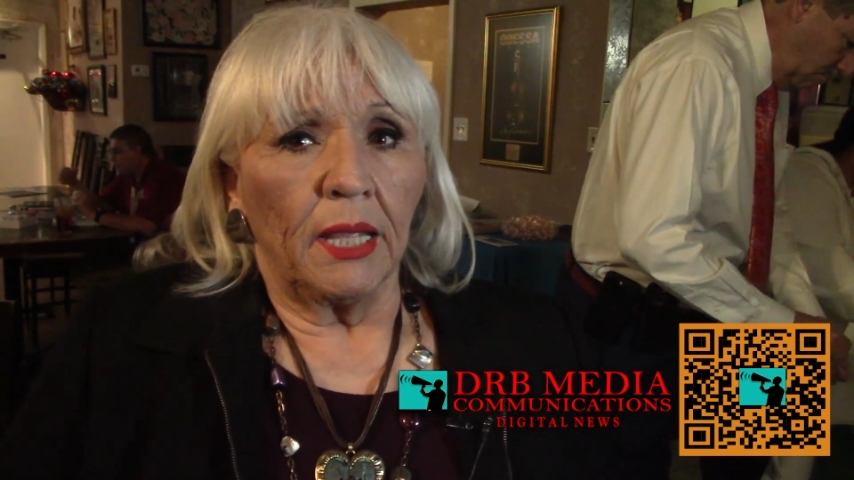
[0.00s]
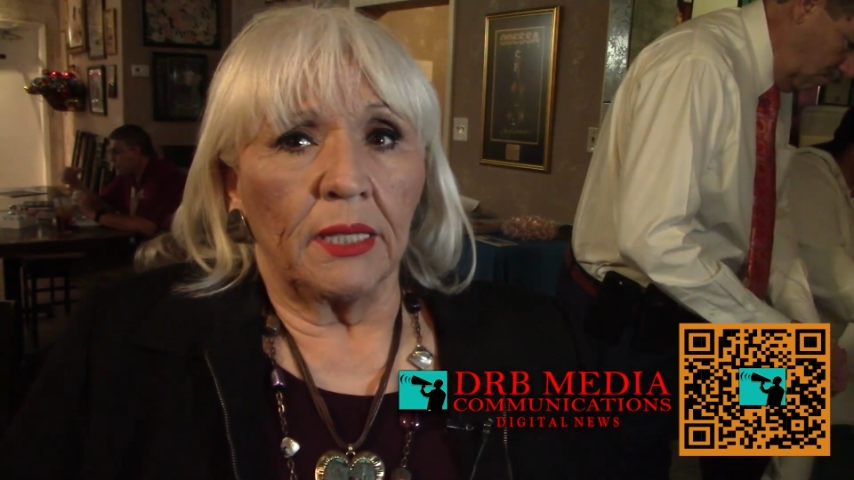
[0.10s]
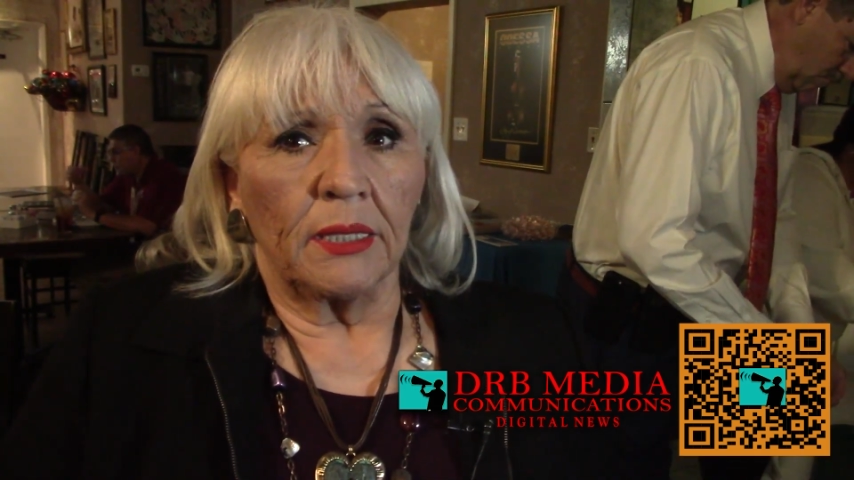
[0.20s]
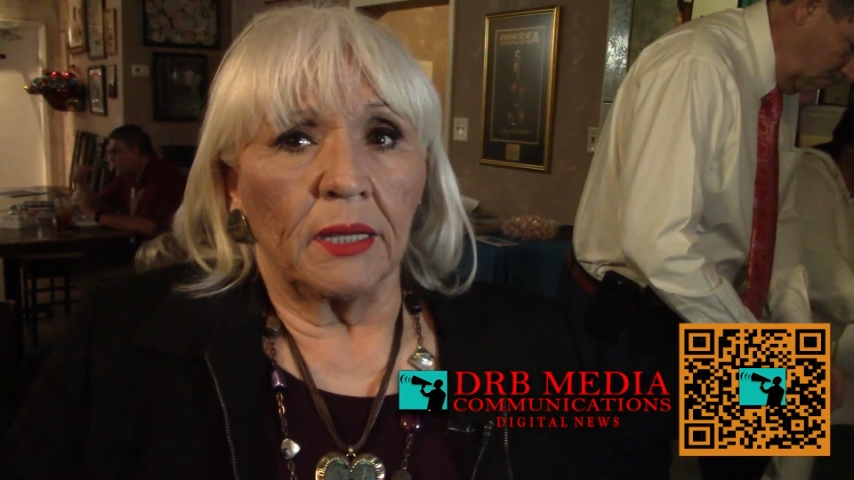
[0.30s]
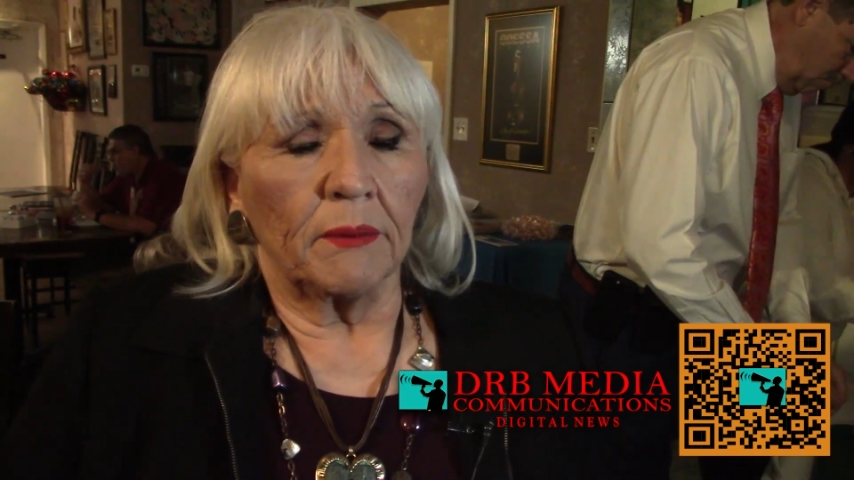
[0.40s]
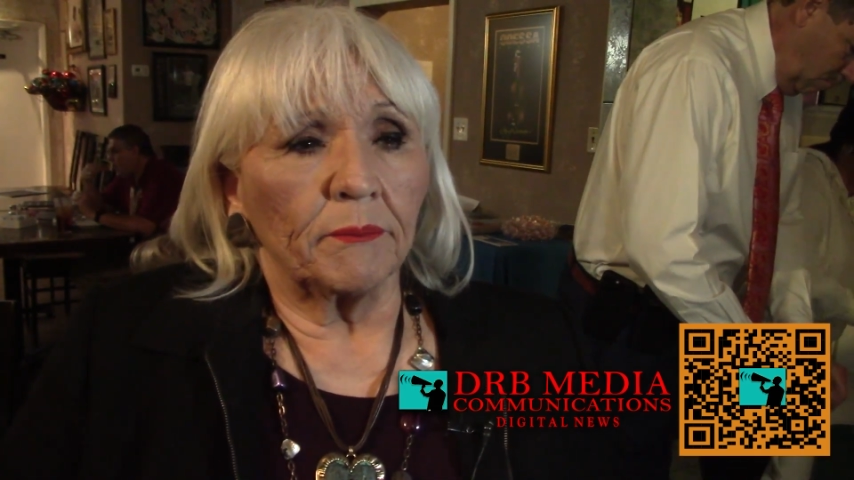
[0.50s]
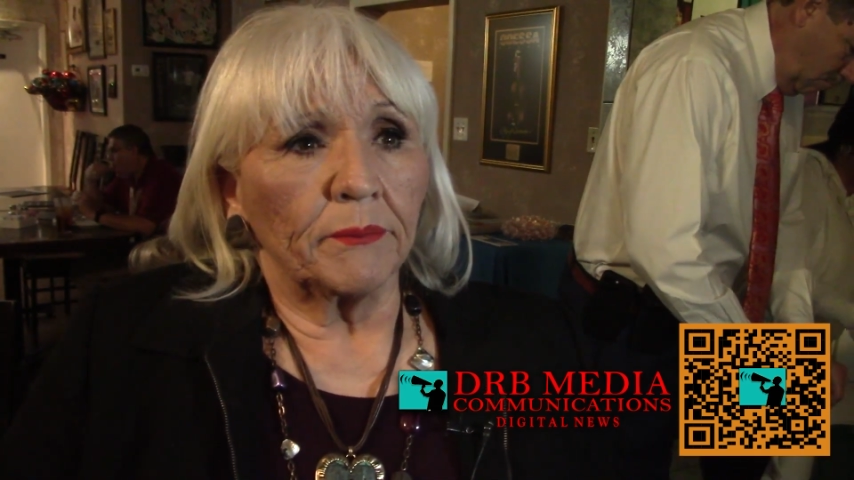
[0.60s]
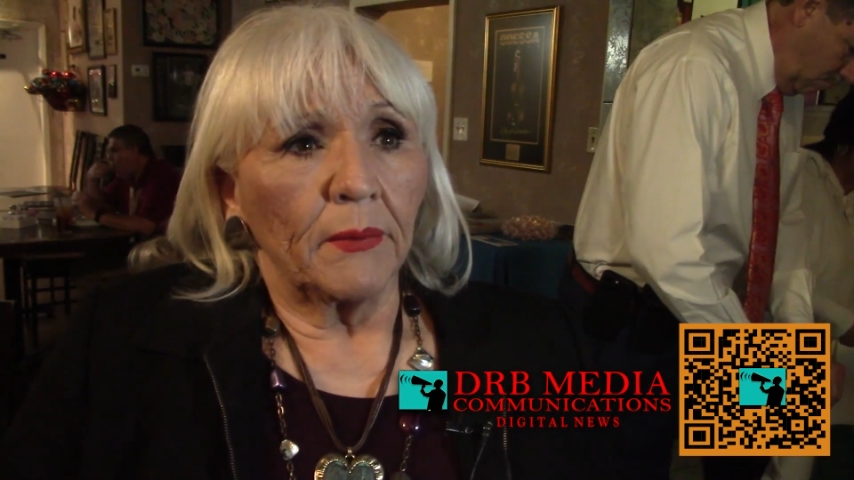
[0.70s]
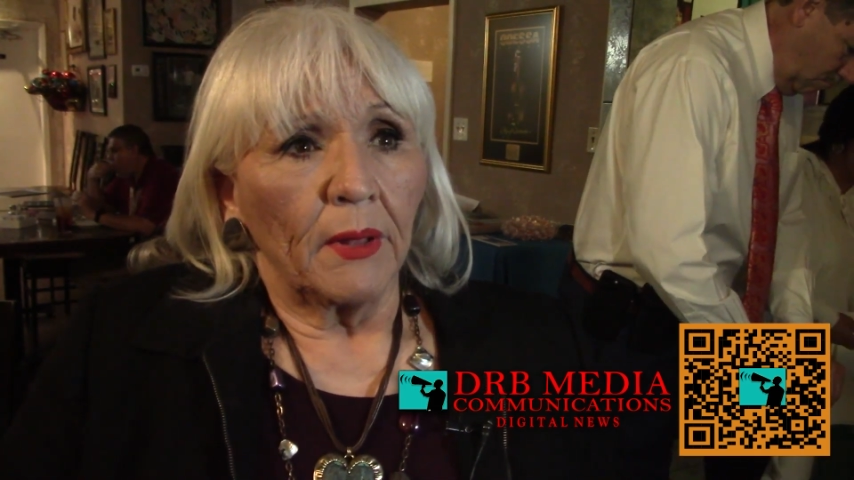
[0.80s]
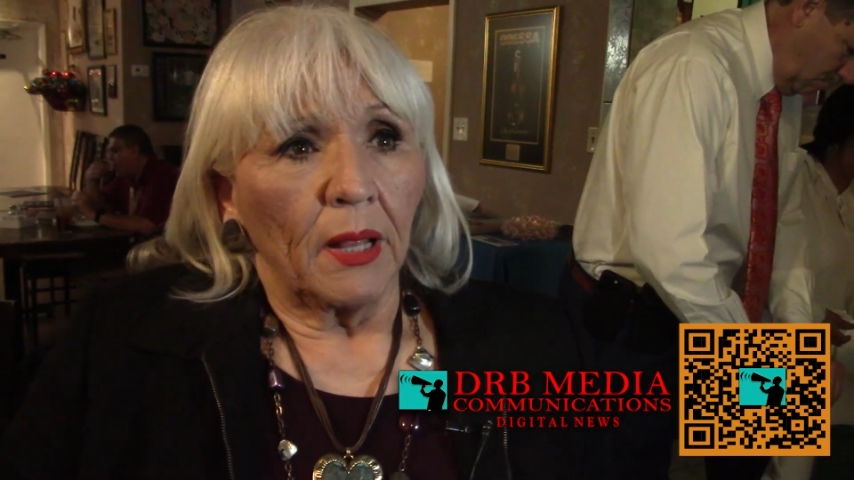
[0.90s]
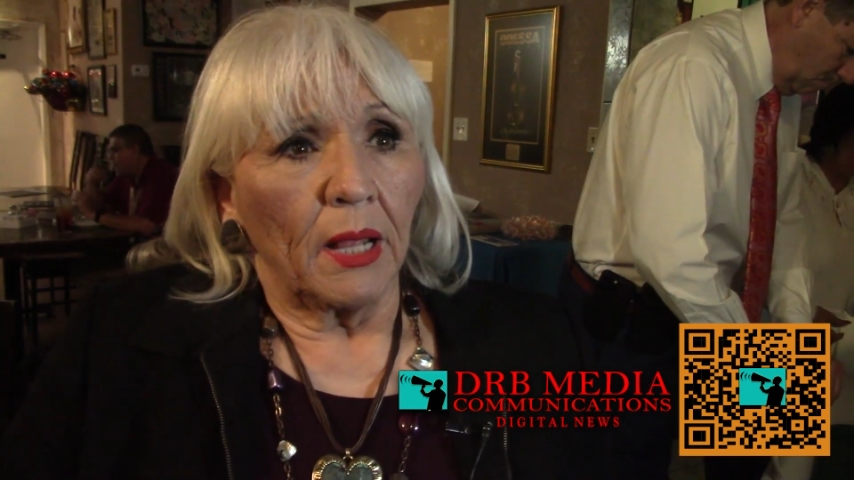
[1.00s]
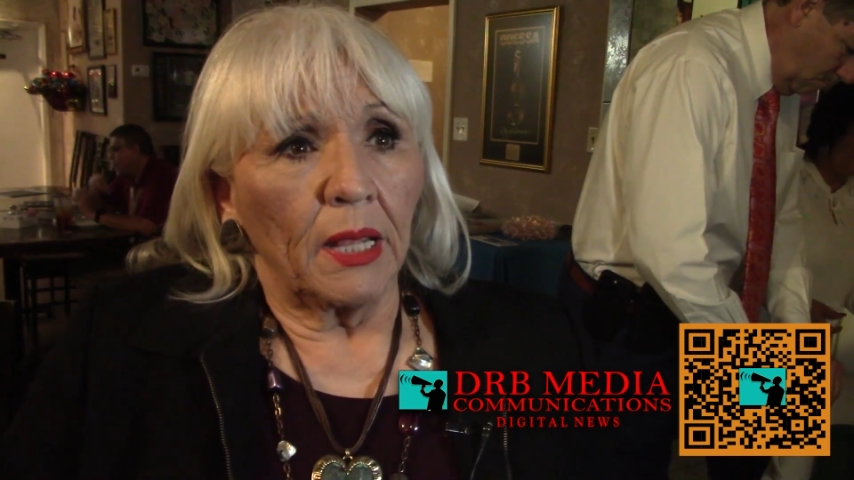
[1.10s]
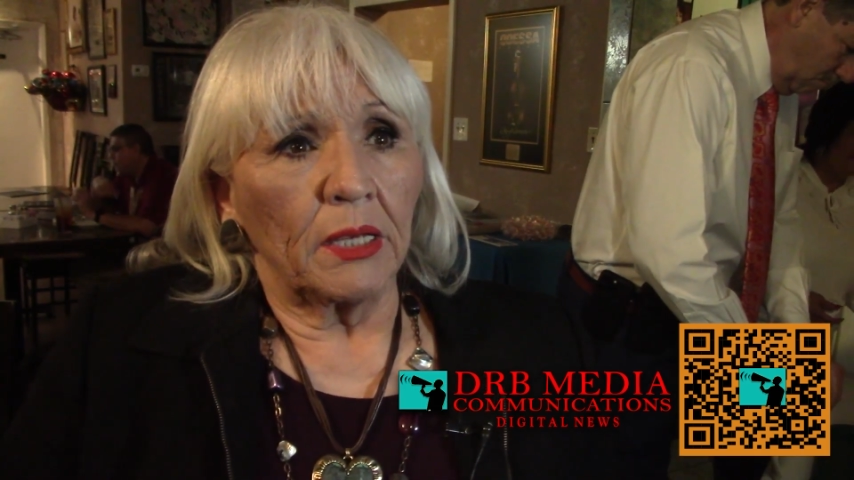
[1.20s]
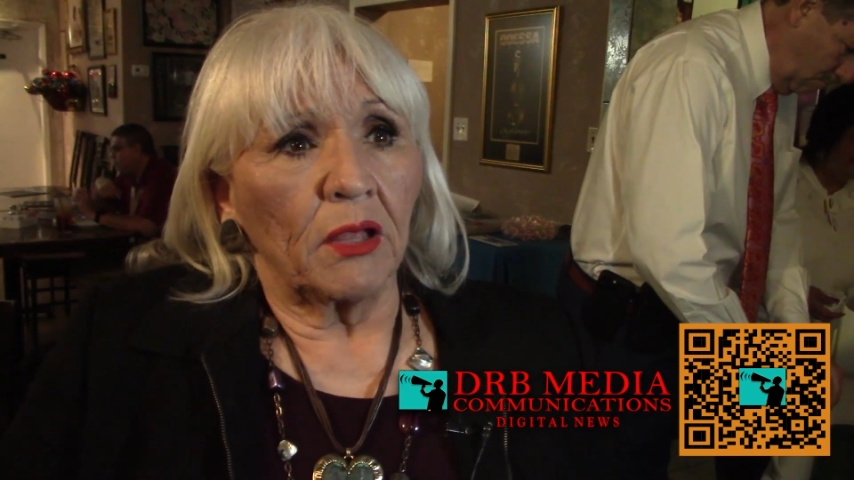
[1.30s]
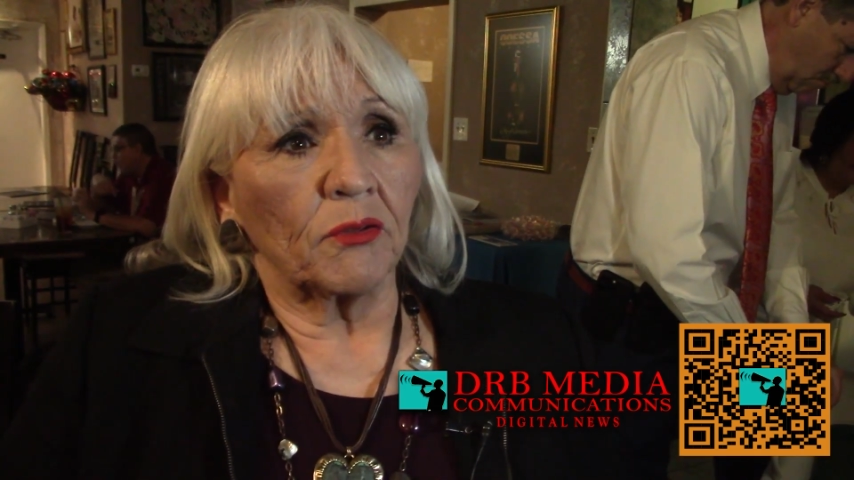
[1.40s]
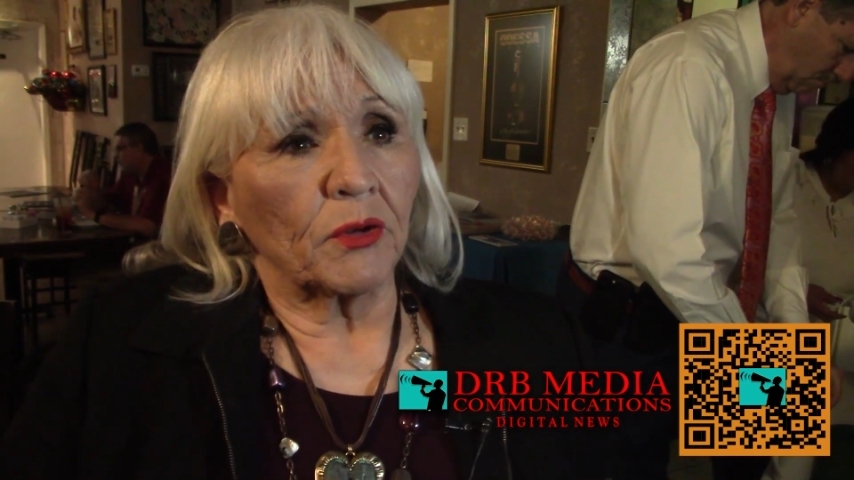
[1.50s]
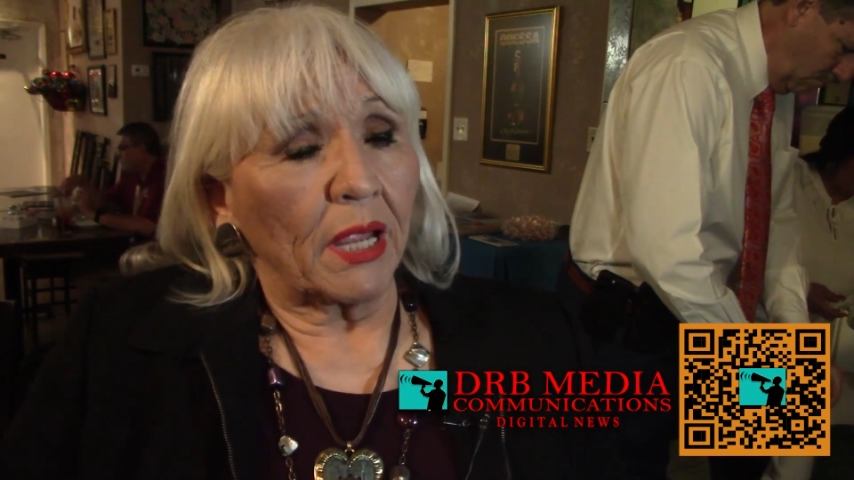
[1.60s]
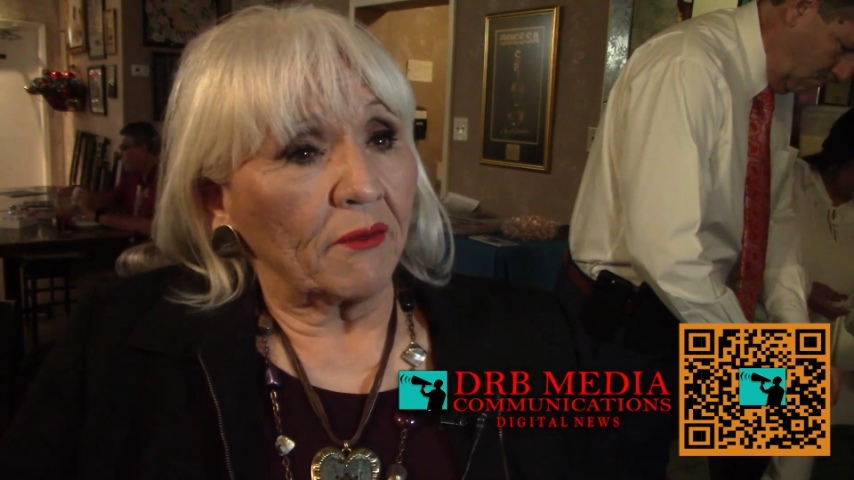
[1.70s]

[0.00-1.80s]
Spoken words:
and other